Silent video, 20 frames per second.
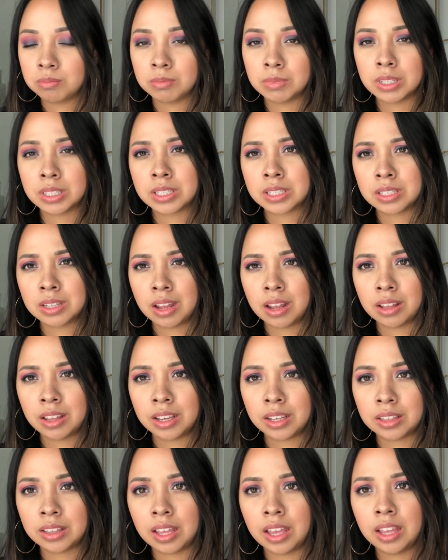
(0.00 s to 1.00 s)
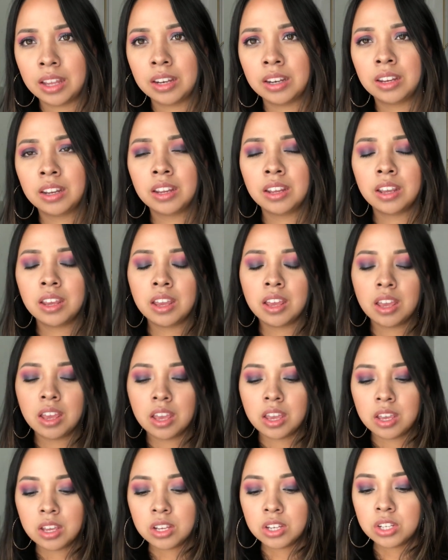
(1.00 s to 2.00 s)
it's not like that.
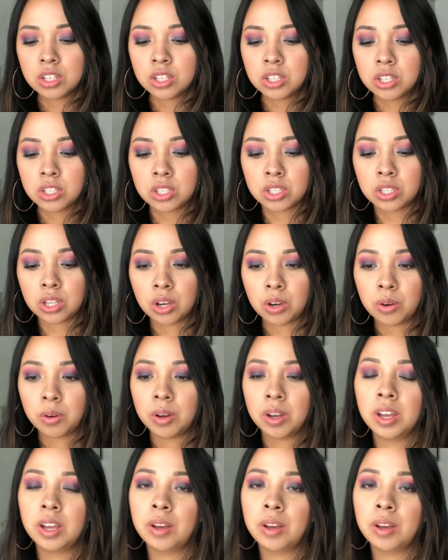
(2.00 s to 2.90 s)
So